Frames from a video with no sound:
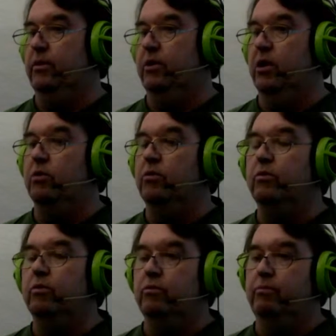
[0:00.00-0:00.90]
low
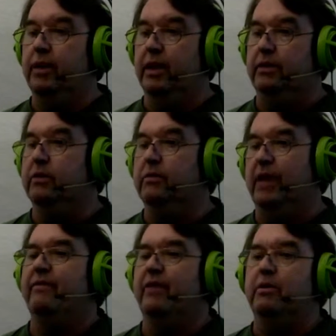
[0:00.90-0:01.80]
blood. He
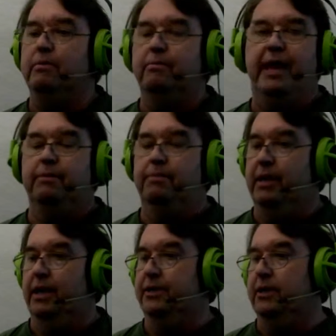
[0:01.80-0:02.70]
had very bad
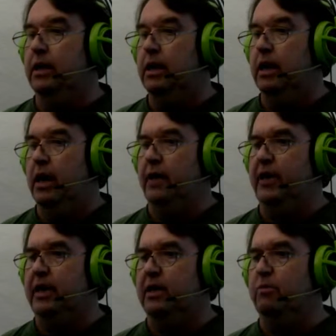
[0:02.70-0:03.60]
blood. I
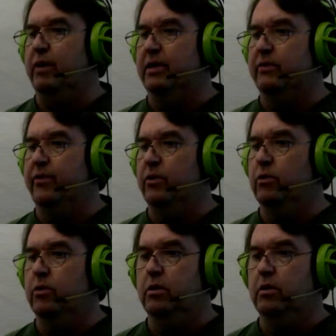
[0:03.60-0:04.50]
think he went
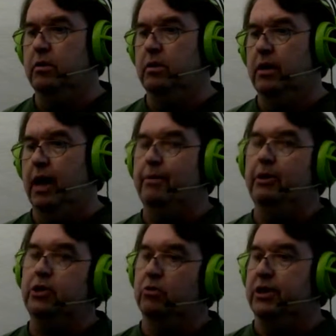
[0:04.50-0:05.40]
through, I'm
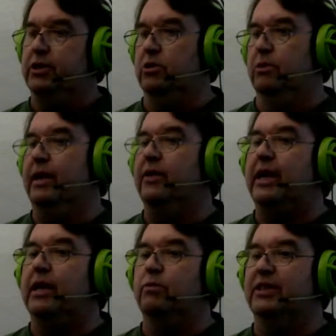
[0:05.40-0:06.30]
not totally sure, but I
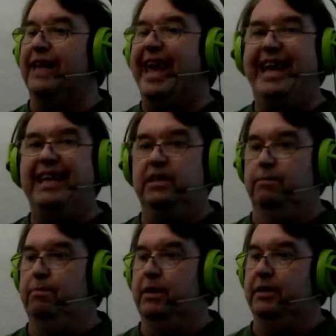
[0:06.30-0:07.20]
think it was
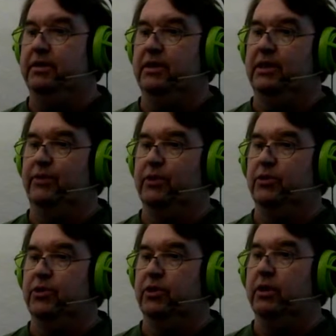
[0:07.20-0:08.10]
8 blood
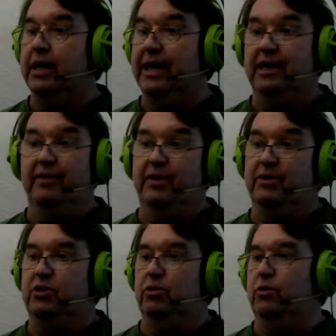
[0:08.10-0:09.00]
transfusions in a
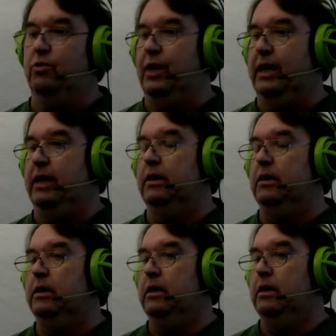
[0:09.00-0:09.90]
very short while.
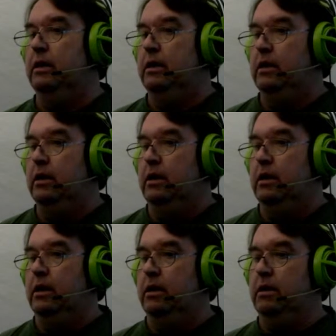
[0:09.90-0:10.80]

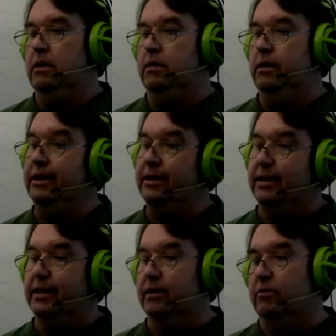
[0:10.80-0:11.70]
It
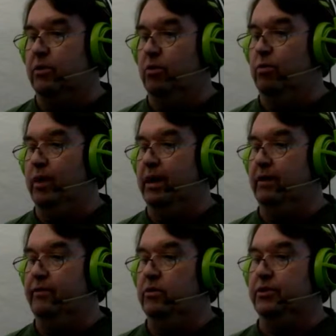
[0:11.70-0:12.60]
didn't go well,
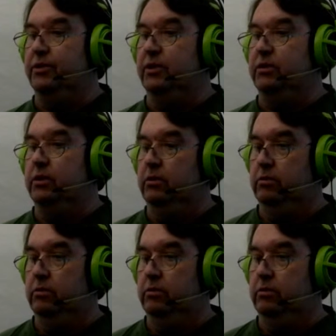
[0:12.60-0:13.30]
of course not.